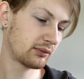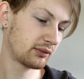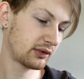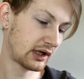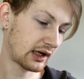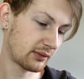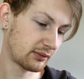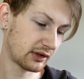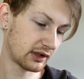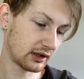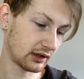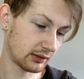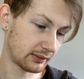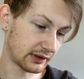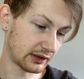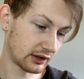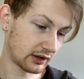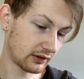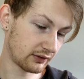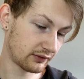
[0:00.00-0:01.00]
can be a little
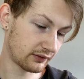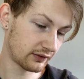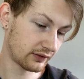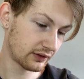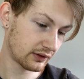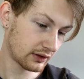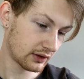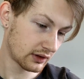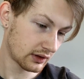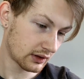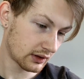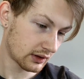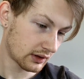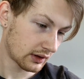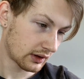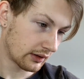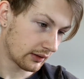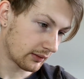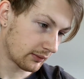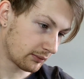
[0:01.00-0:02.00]
bit off.
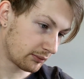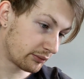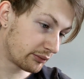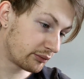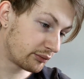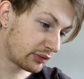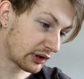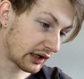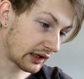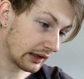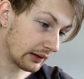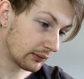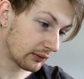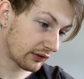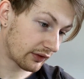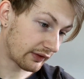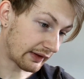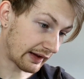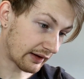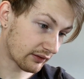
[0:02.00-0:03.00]
But
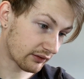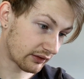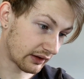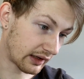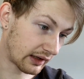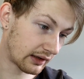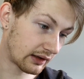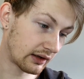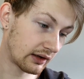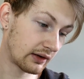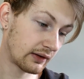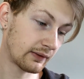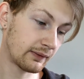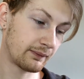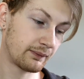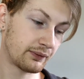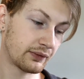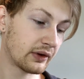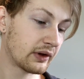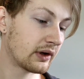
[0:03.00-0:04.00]
with that said,
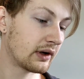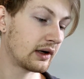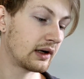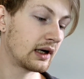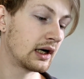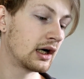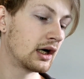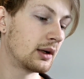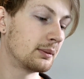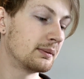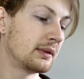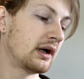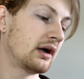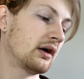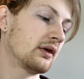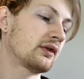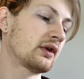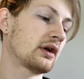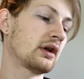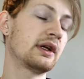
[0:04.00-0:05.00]

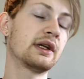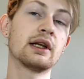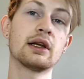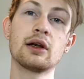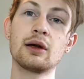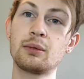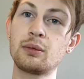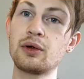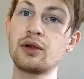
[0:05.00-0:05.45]
after cleaning it up